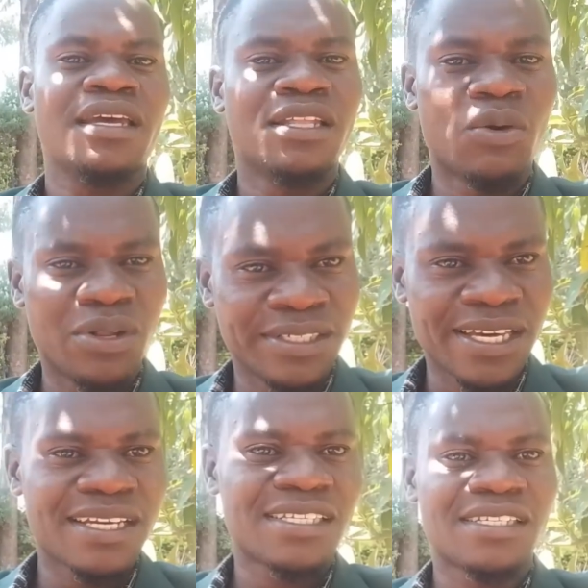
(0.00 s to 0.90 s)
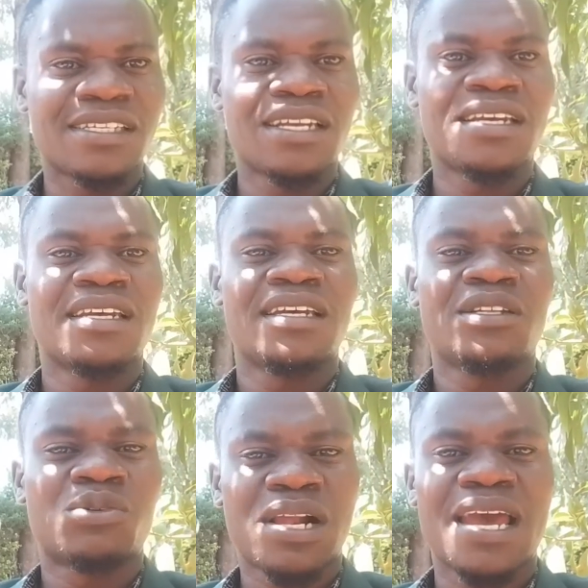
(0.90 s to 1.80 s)
They will just
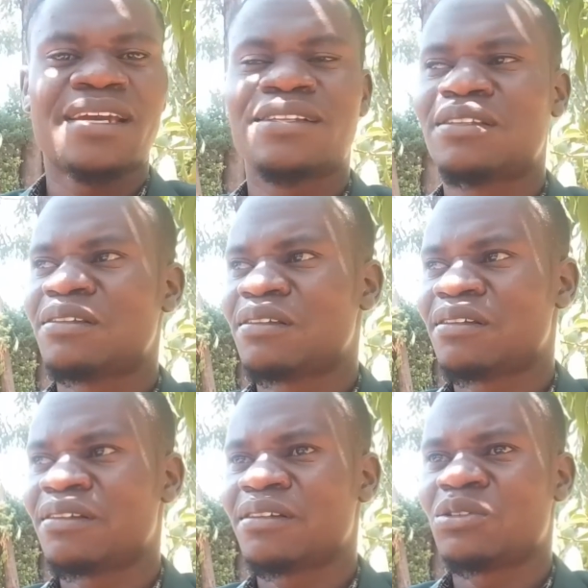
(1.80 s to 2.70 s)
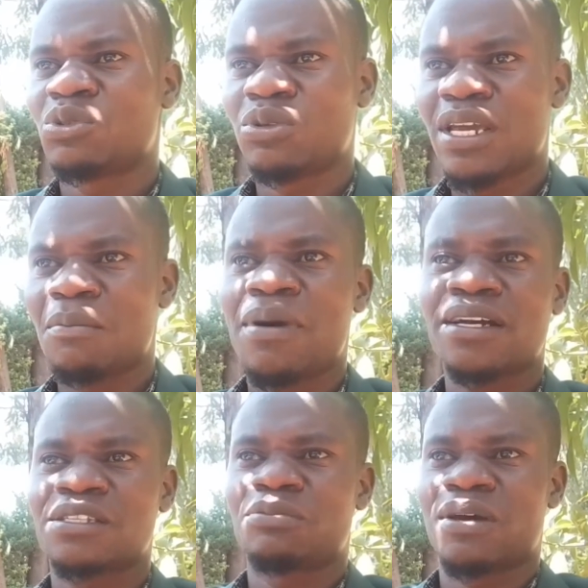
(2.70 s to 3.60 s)
try to their
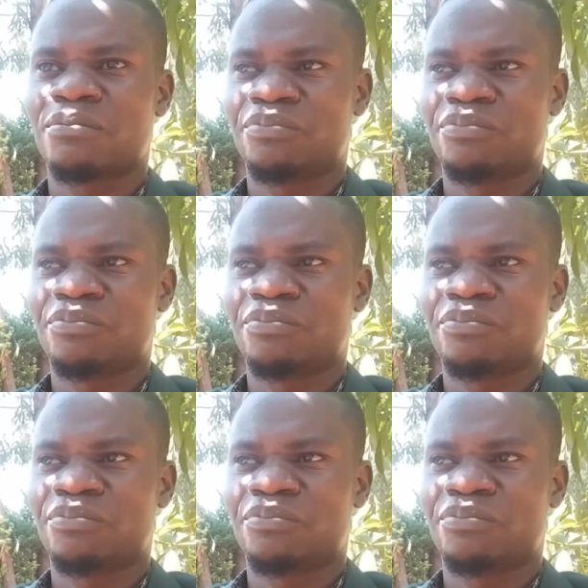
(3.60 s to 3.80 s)
maximum